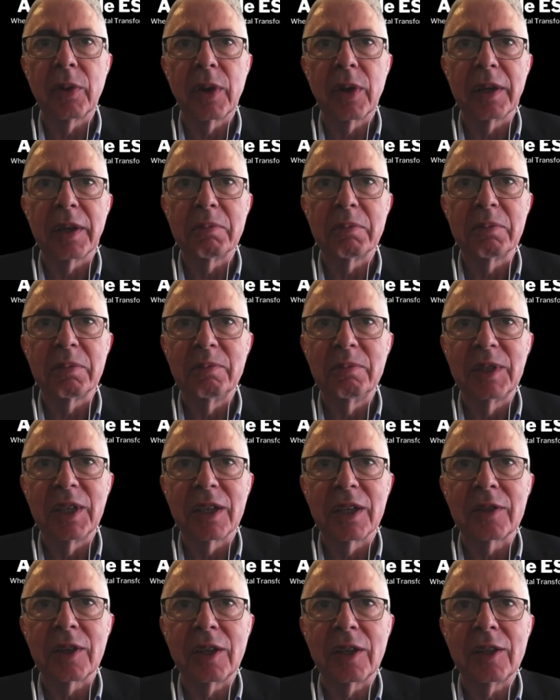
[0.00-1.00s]
by the way,
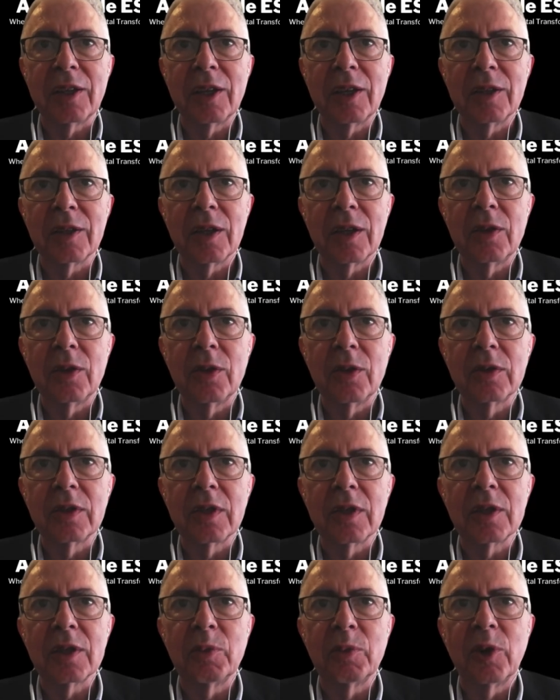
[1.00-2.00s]
just reading the
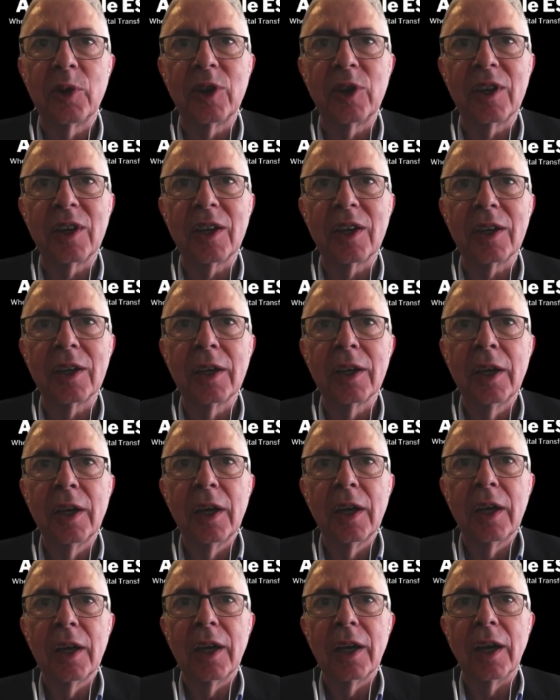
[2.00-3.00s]
news this morning,
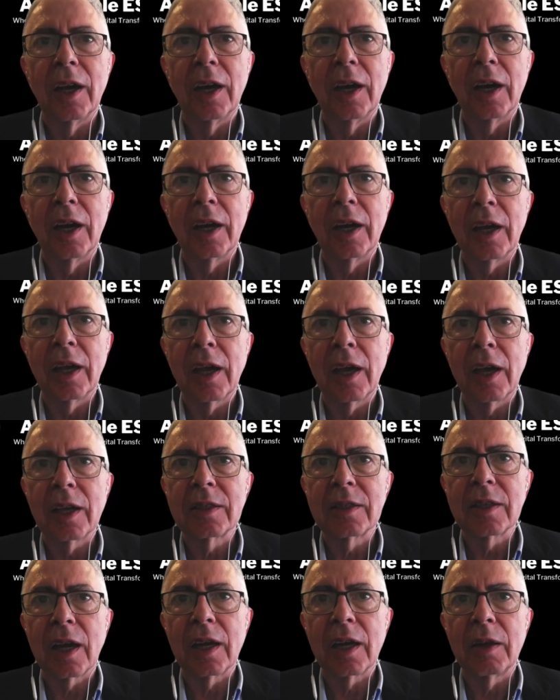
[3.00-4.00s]

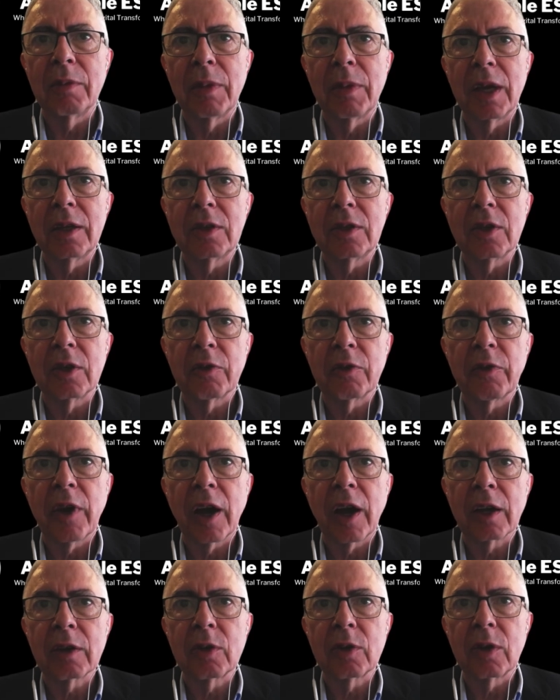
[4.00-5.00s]
eggs are a major
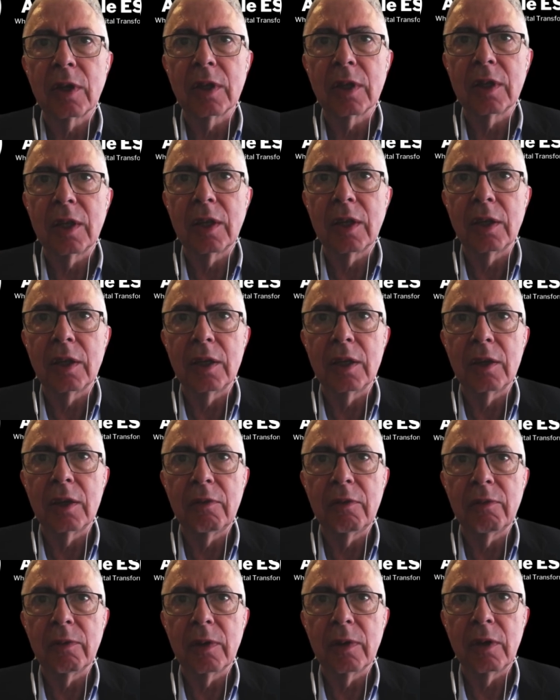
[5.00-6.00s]
factor in
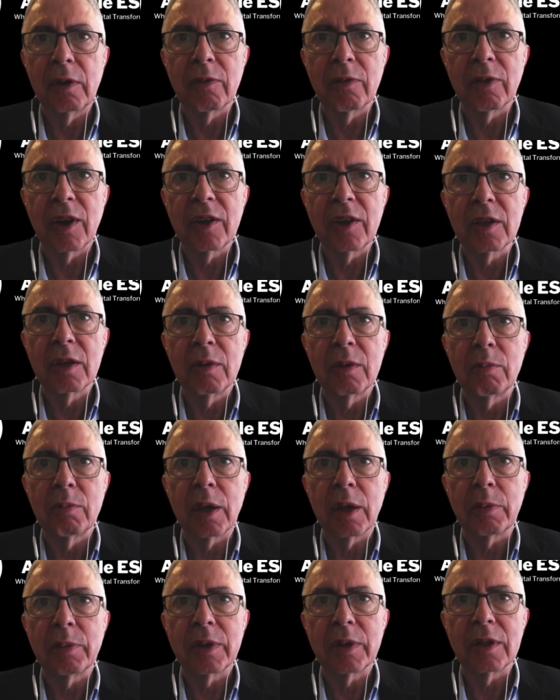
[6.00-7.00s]
the inflation
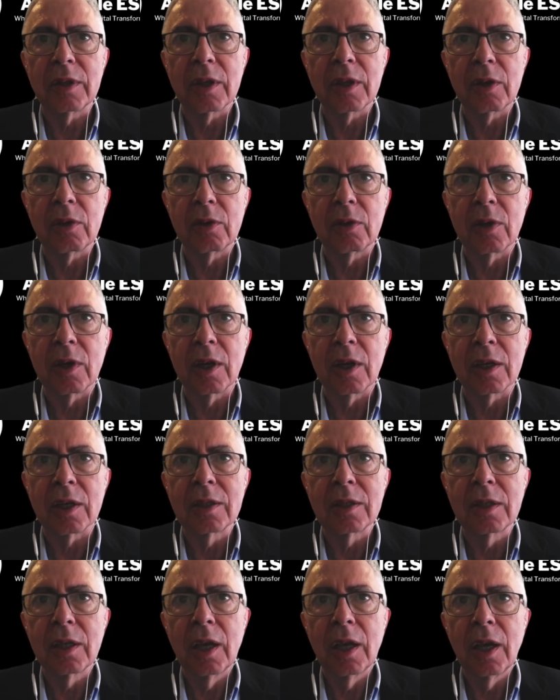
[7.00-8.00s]
blip in the
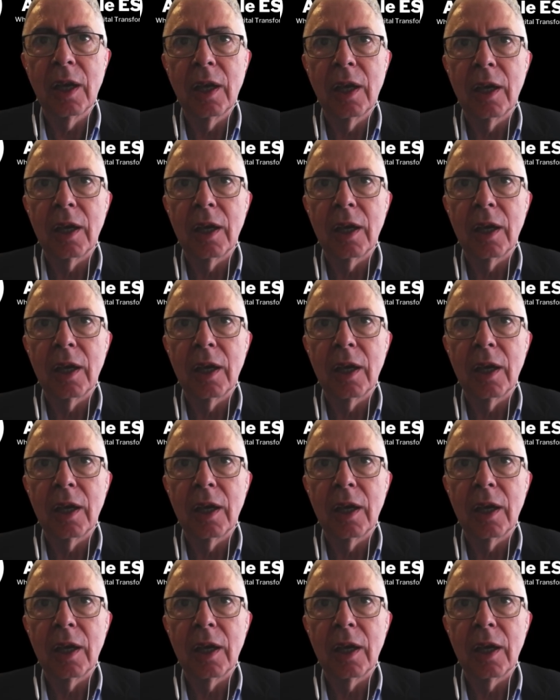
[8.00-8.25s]
US.